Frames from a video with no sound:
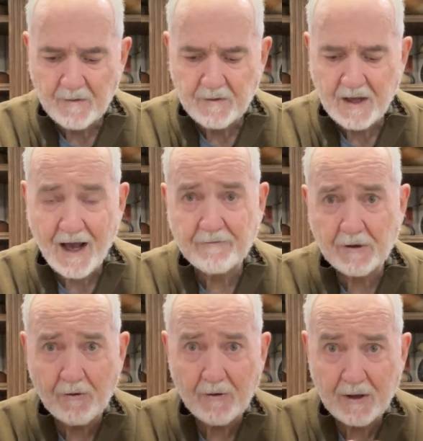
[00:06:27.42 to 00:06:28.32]
You have
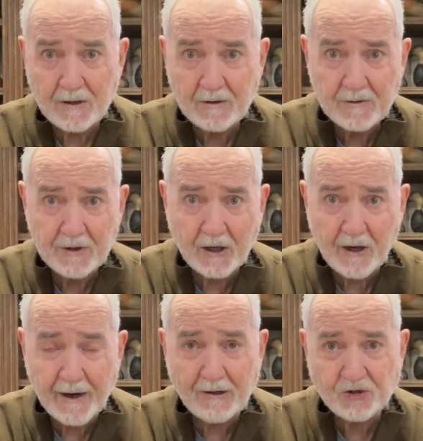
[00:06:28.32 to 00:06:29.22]
your
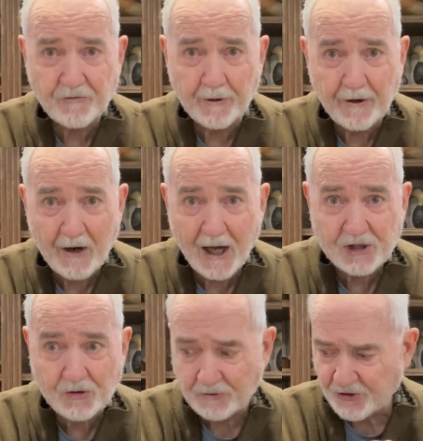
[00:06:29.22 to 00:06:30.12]
cutouts for your
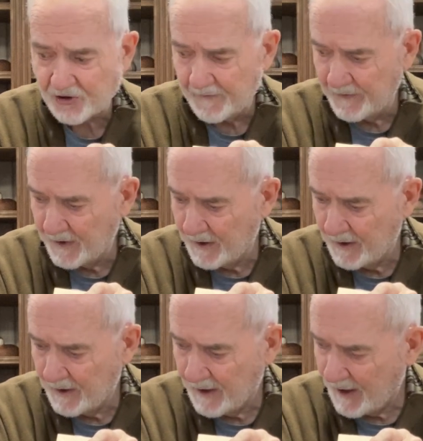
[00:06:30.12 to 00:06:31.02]
nostrils.
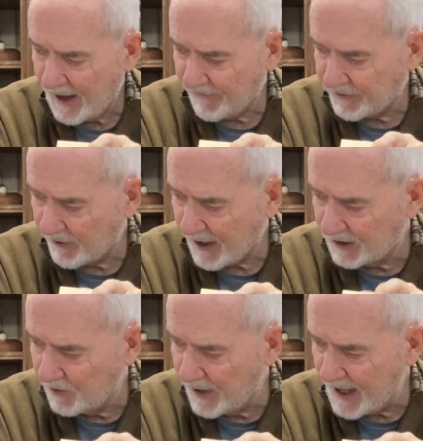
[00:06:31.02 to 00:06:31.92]
After I
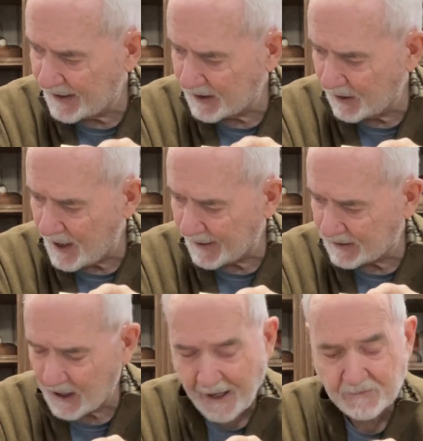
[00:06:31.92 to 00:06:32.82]
do that, a lot of
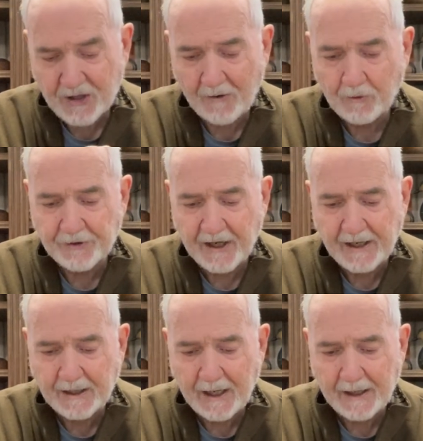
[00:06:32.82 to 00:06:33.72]
times I will
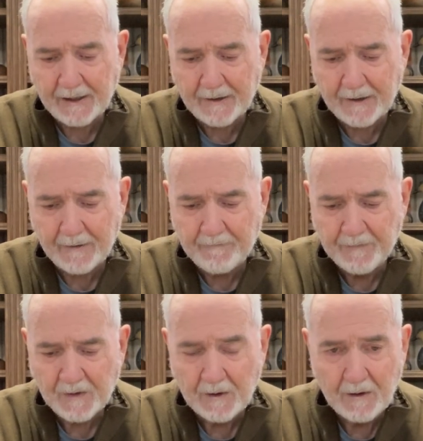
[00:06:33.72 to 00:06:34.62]
take
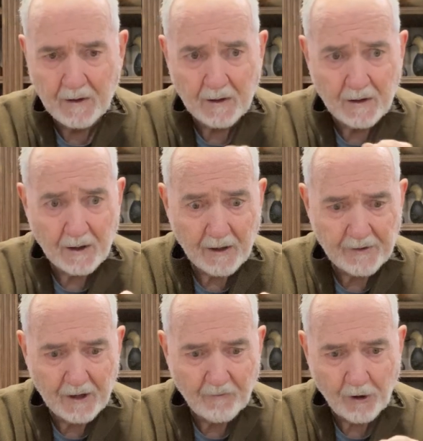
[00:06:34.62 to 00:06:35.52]

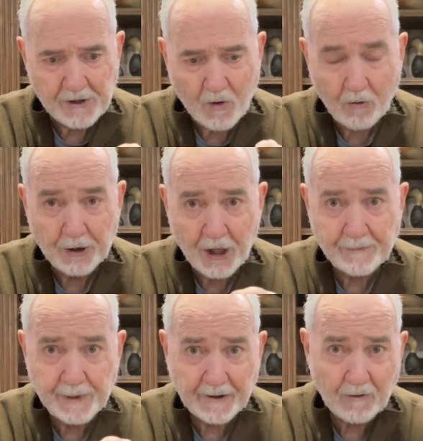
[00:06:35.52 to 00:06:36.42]
what you call a
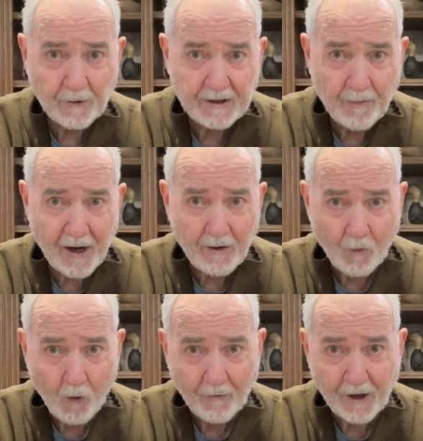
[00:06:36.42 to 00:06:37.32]
nut picker. When you buy a
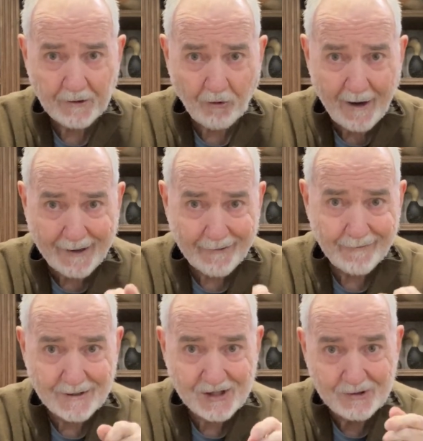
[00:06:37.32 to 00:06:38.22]
walnut cracker,
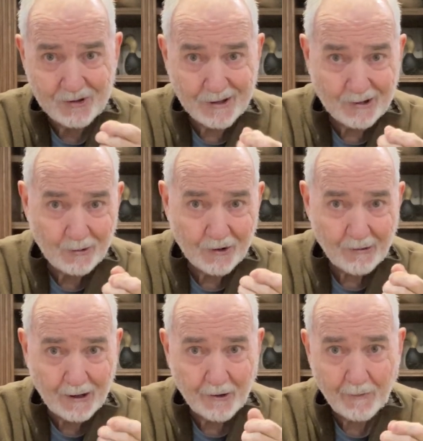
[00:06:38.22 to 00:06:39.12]
there's usually 2 or
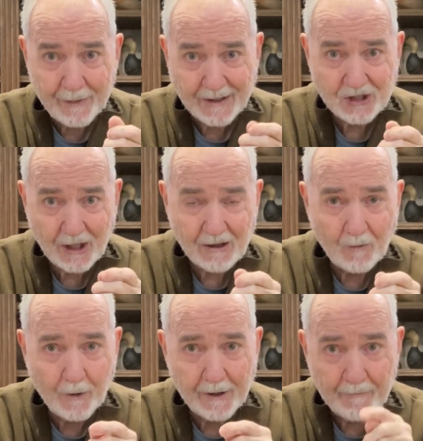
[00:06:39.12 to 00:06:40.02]
3 little picks that
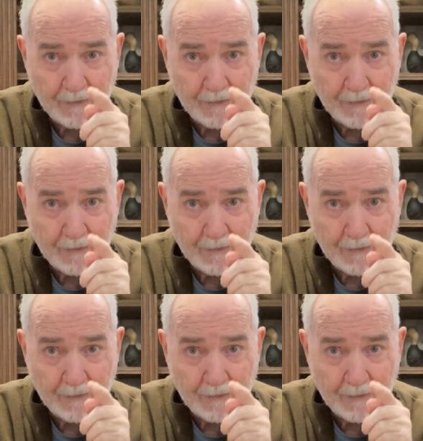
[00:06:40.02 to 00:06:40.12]
come with it.